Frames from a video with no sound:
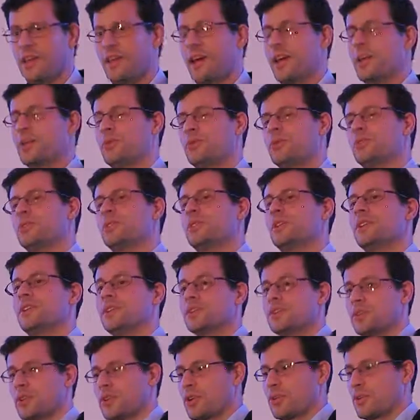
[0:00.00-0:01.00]
I could do
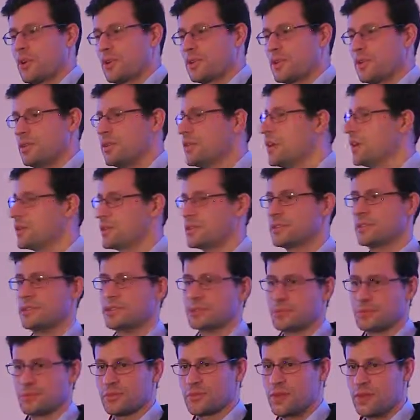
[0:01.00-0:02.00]
another talk about how hard it
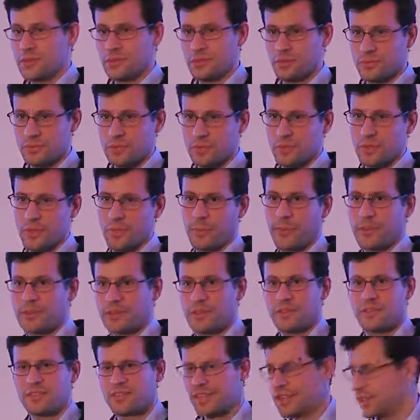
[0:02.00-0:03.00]
is to try to implement
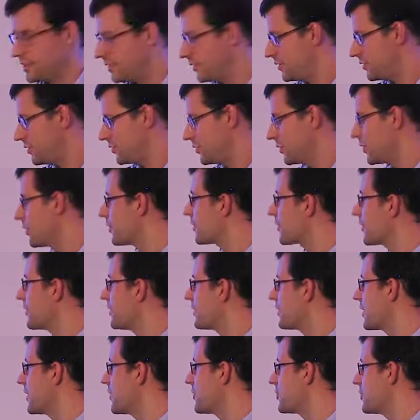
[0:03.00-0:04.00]
and sell this to the
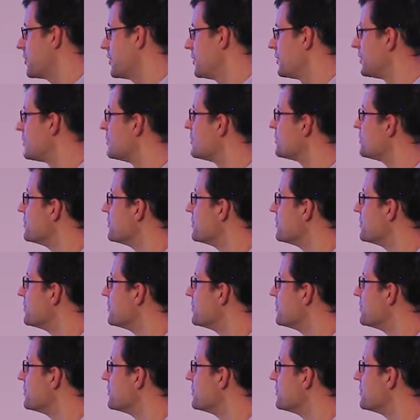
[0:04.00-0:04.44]
organization.